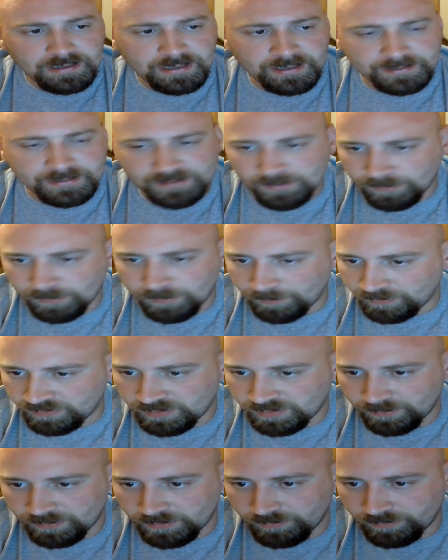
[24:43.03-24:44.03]
I keep up with
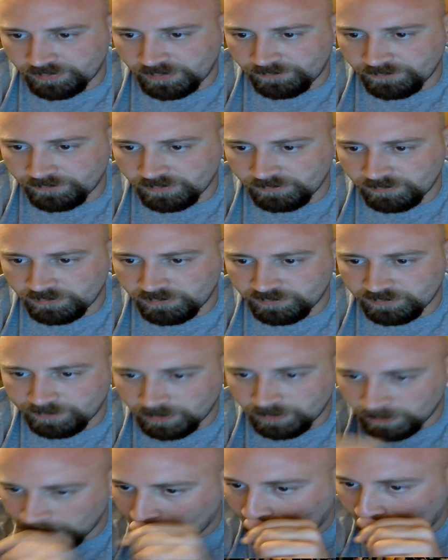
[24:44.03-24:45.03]
WWE for the most
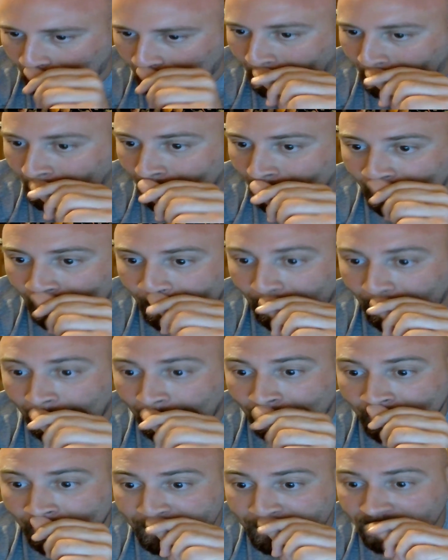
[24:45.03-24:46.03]
part and
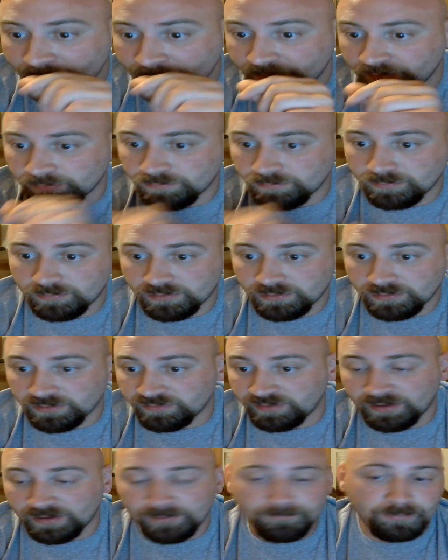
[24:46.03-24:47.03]
AEW.
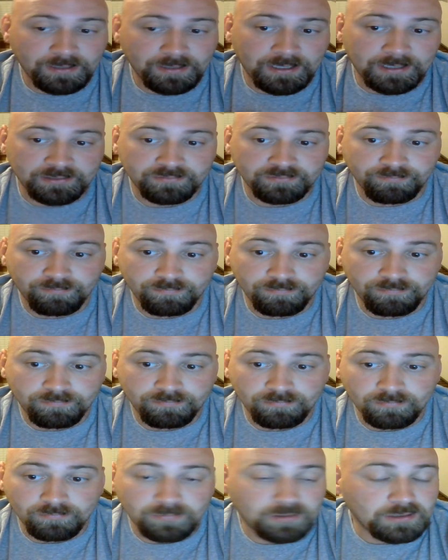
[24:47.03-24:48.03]
Because Impact,
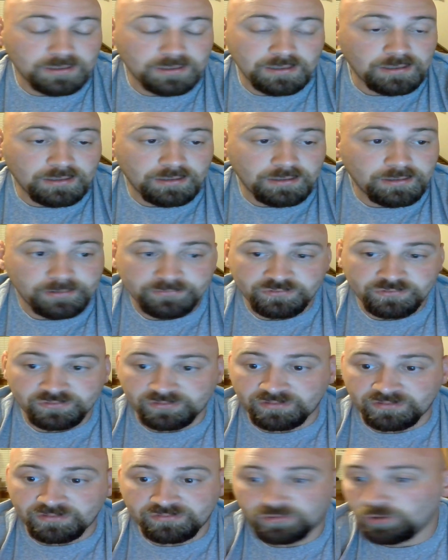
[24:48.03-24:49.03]

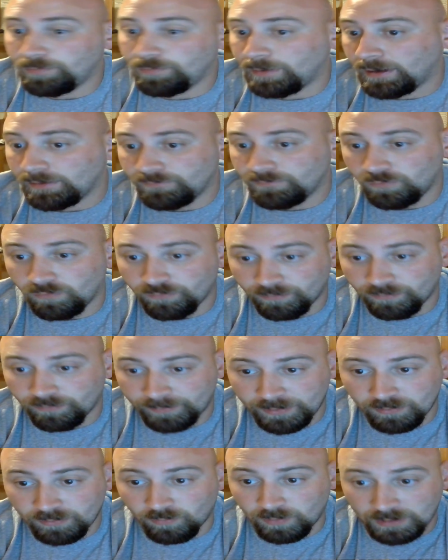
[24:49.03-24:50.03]
it's too painful for
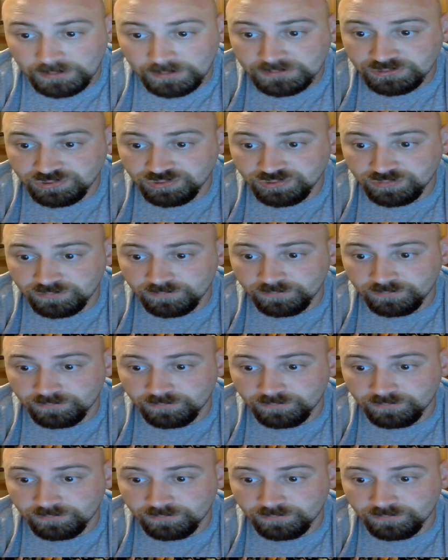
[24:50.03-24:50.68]
me to watch.